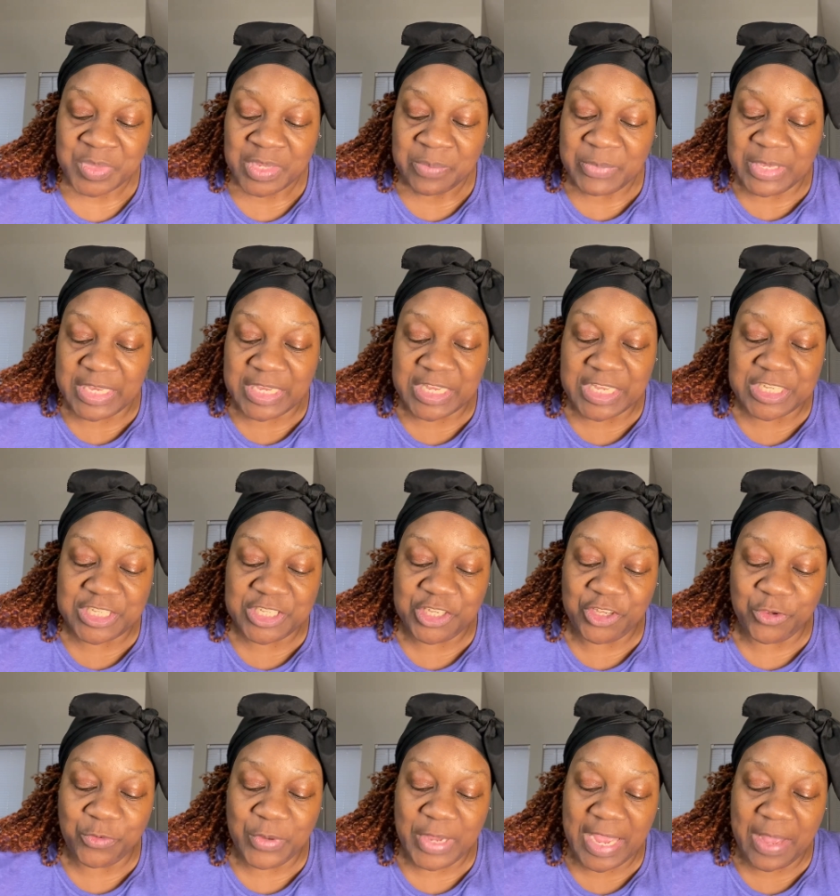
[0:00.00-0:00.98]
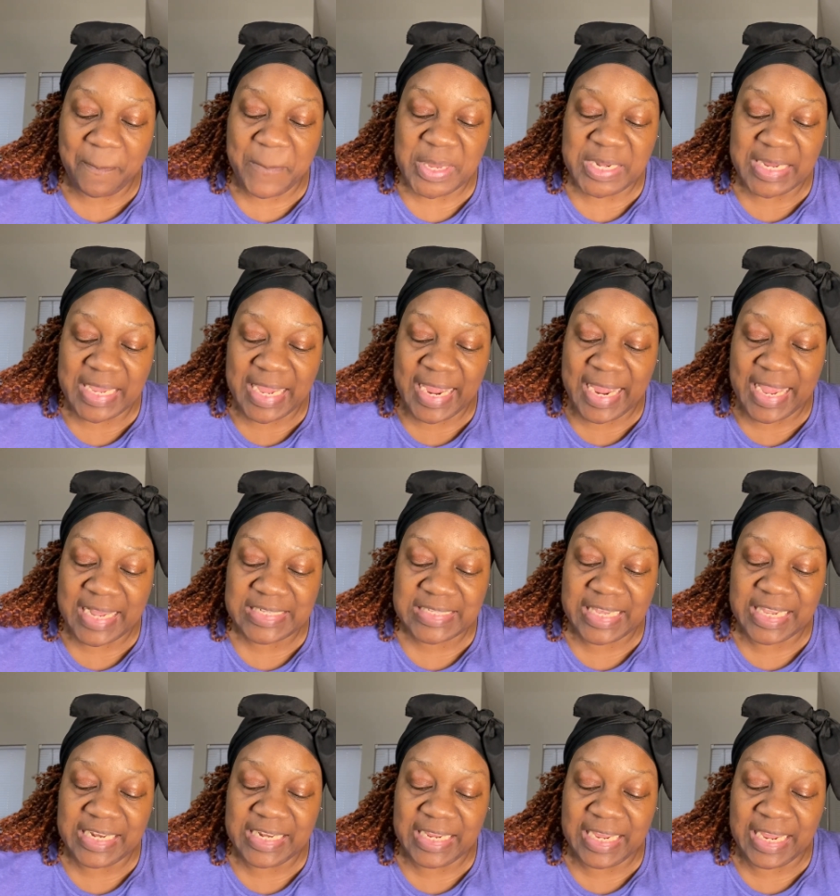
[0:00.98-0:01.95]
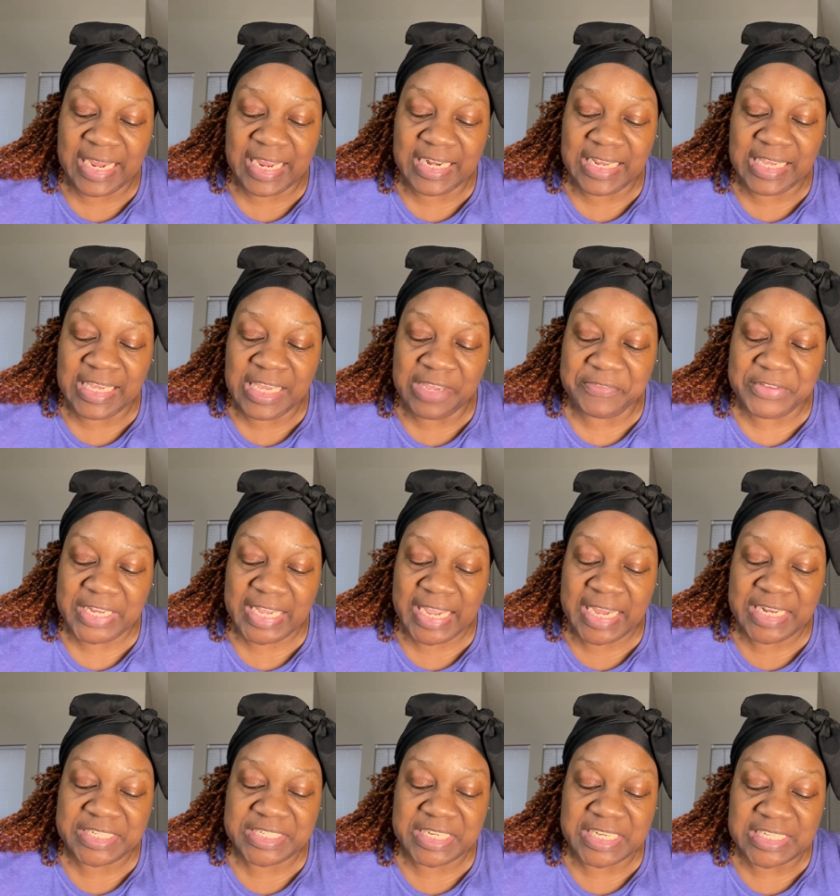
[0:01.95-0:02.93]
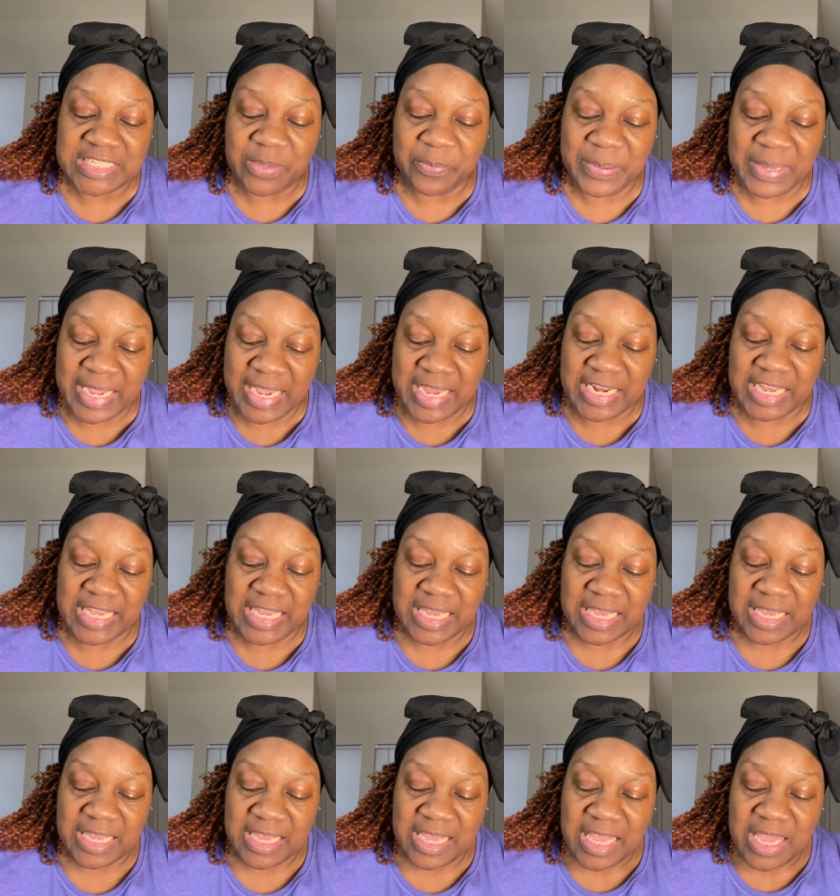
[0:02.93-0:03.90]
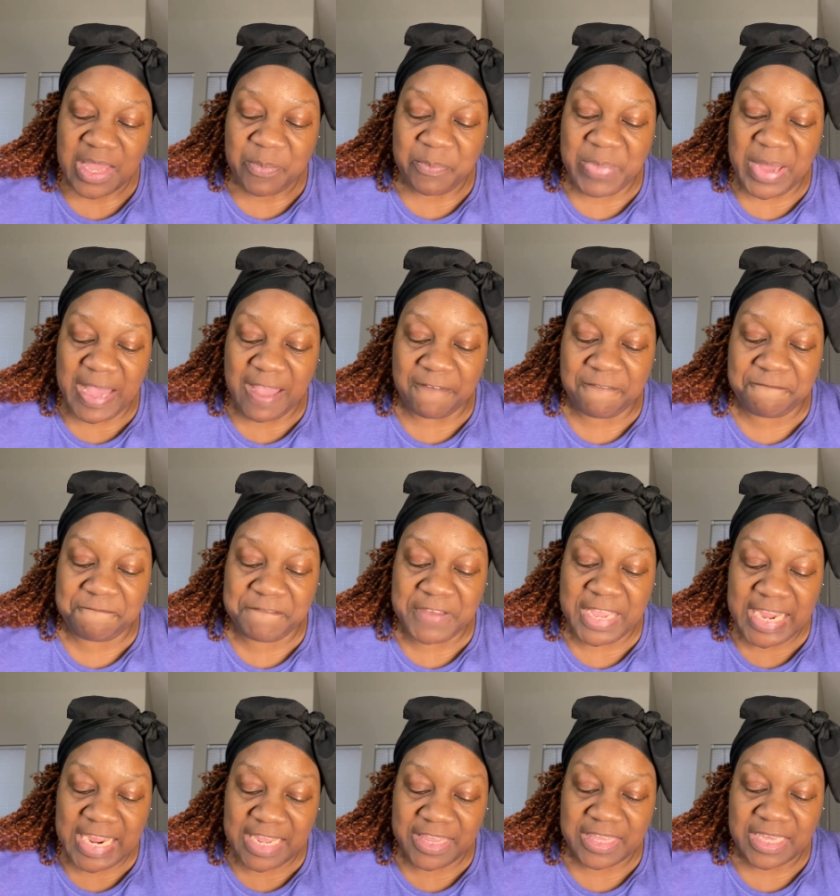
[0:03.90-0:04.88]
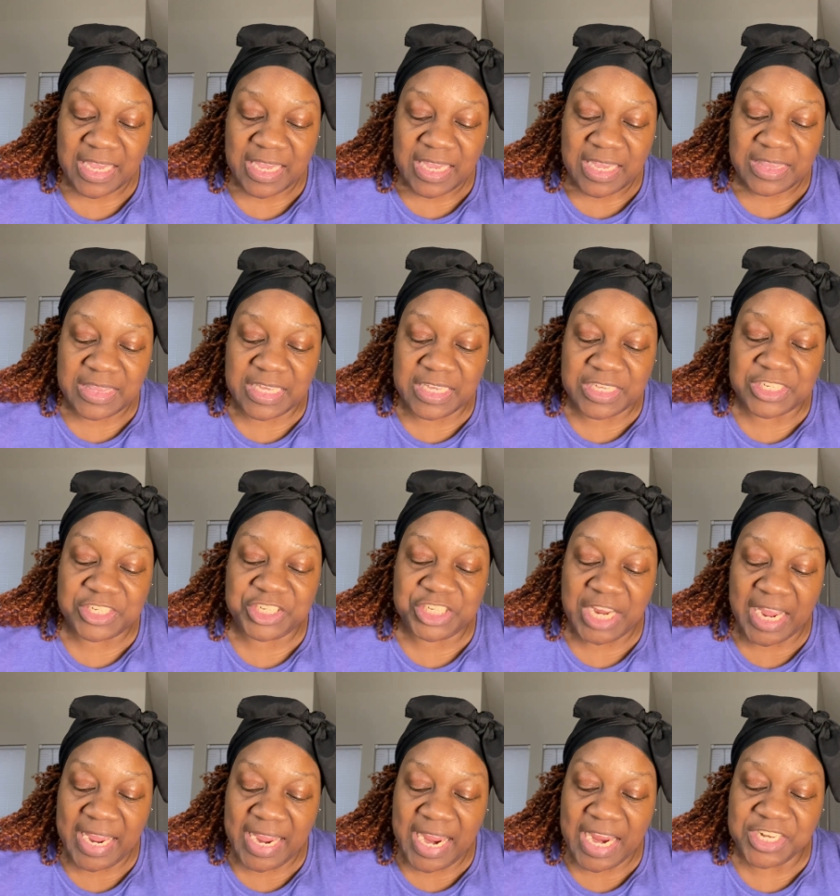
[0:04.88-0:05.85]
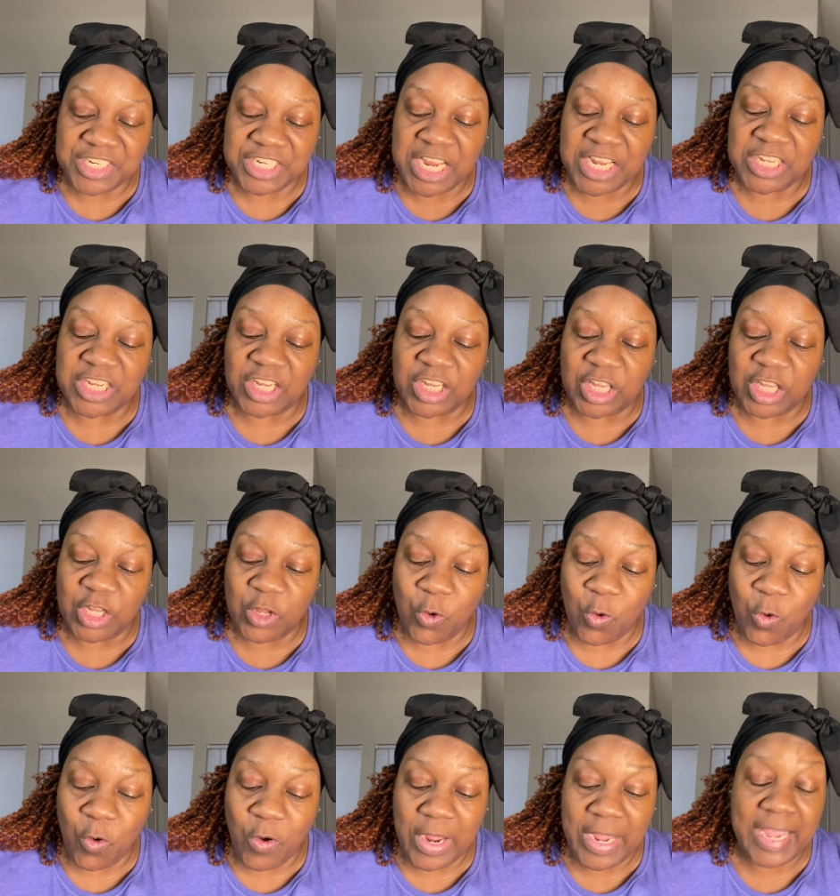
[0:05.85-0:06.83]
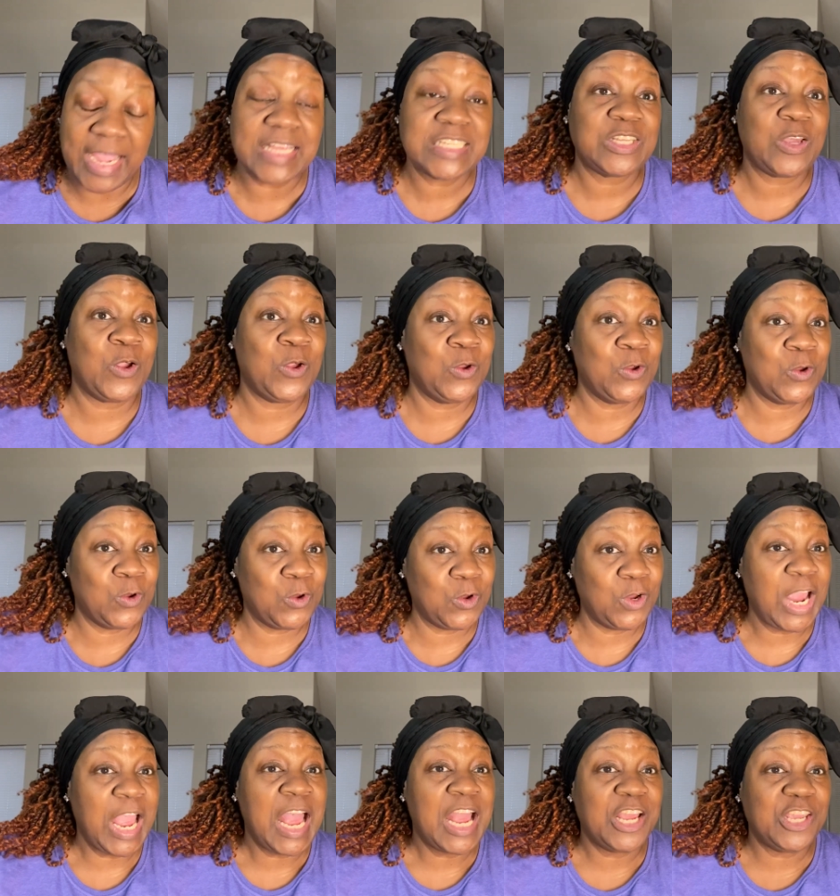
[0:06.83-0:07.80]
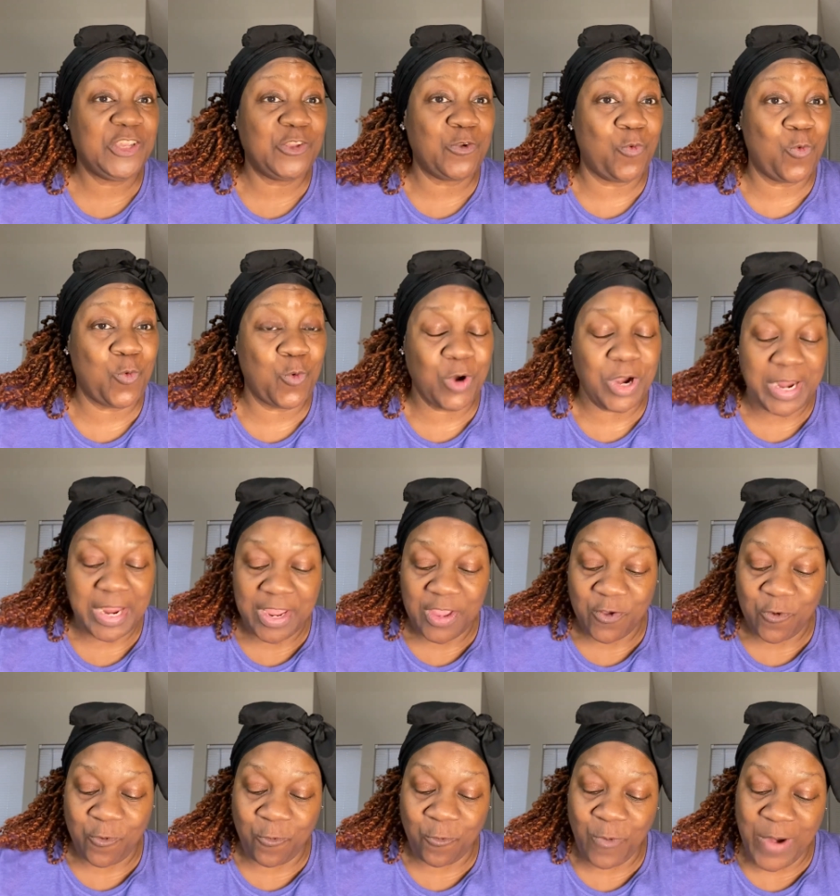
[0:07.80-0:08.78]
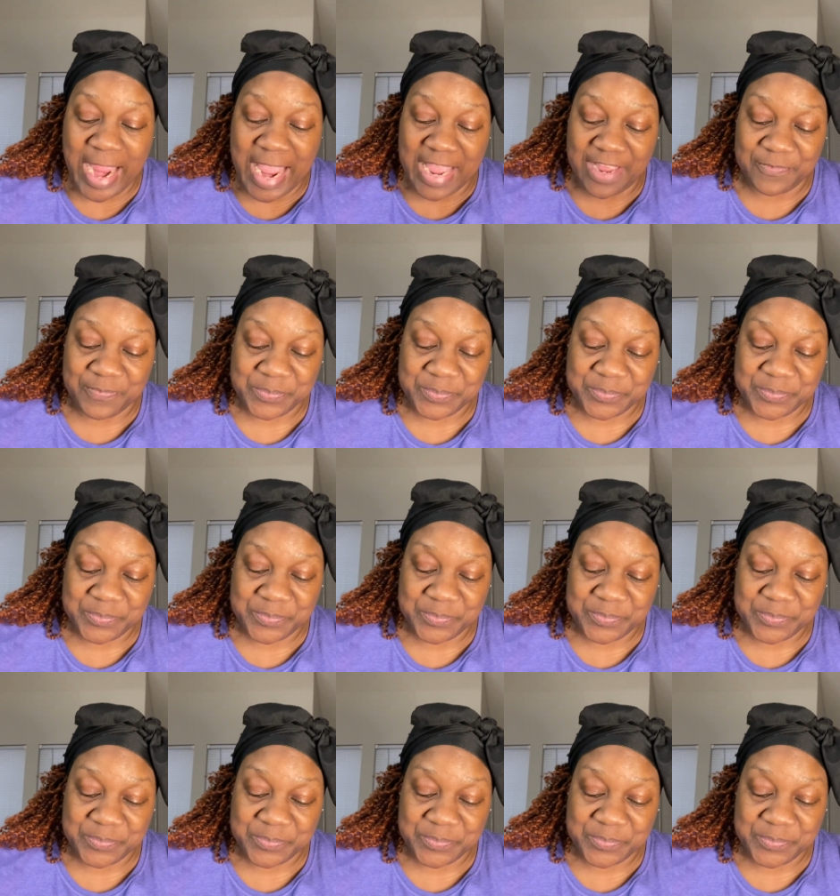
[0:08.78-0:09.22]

Because you have been asking and even anticipating by faith this change, and the Lord has heard your cry.